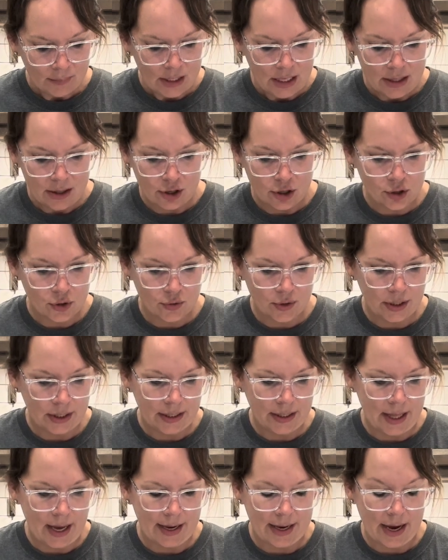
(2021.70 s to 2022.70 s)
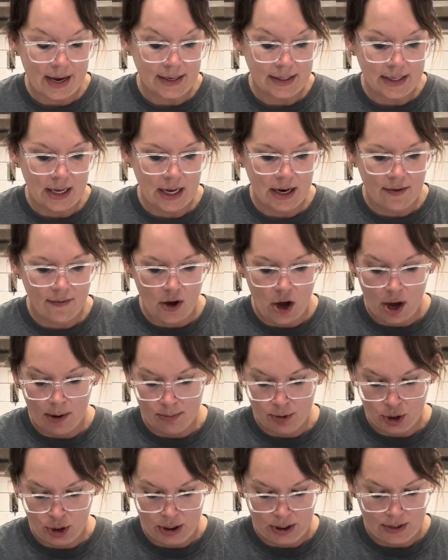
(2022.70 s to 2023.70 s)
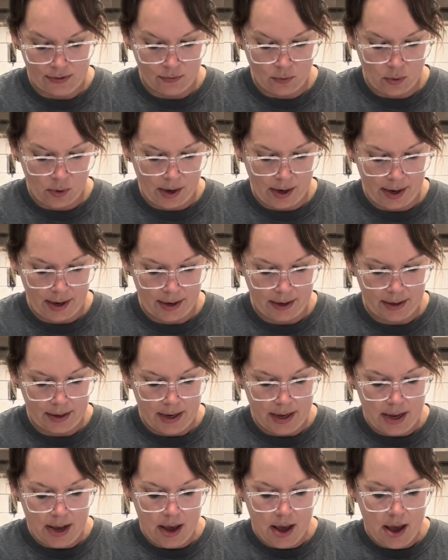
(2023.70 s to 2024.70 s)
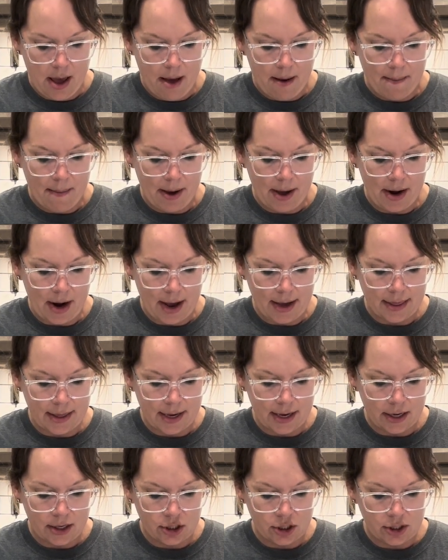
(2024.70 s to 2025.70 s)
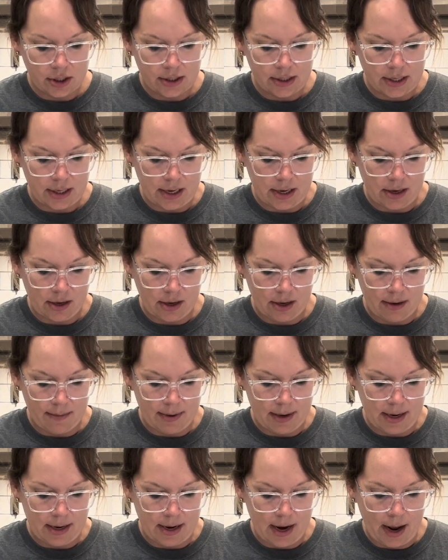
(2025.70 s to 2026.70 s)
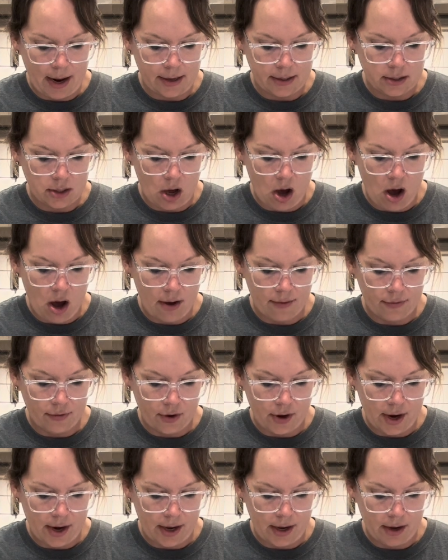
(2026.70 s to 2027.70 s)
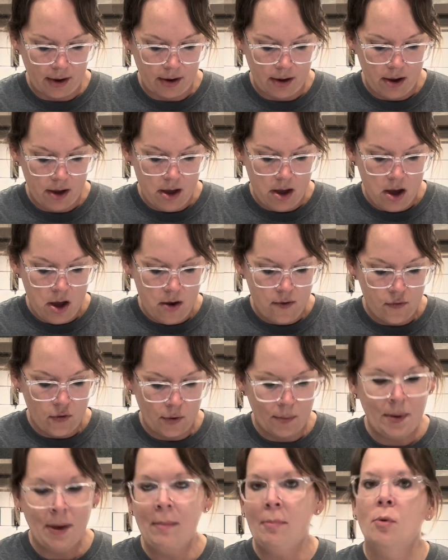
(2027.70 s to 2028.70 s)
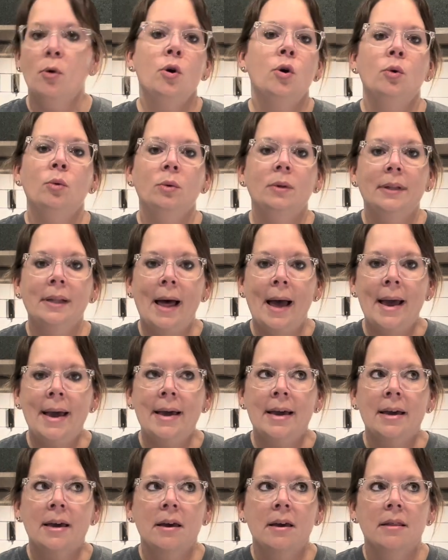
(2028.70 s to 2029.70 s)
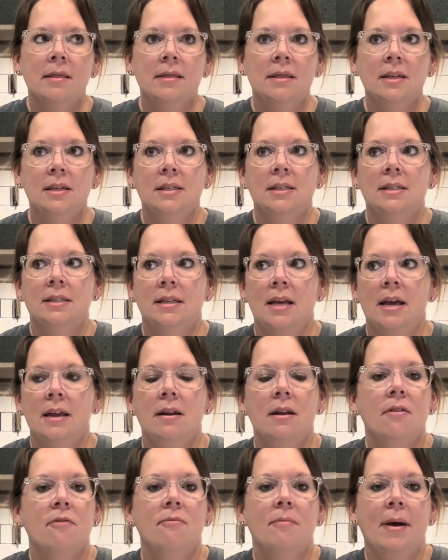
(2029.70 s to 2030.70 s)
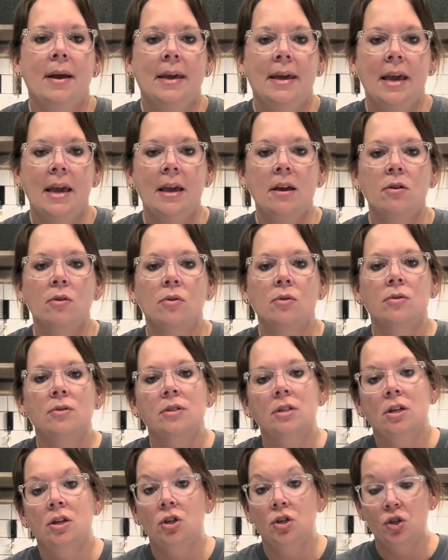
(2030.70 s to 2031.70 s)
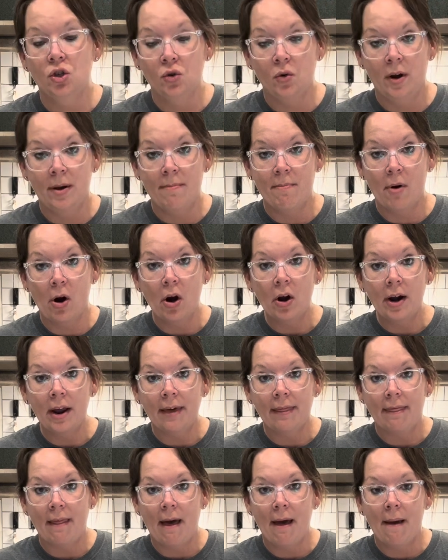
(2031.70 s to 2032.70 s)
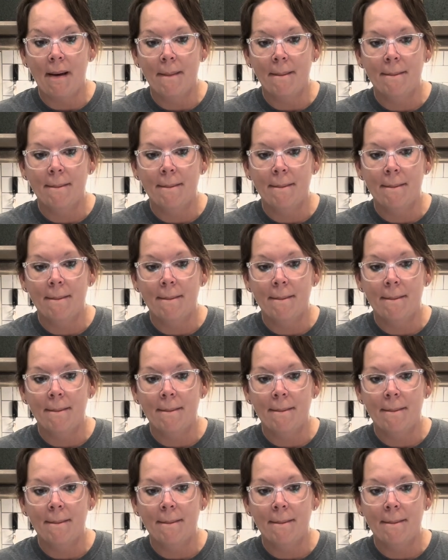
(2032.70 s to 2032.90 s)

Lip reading: There's really like a ton of options for it. But I think it's just going to be a nice offering for people who like the scent of my candles and enjoy burning them,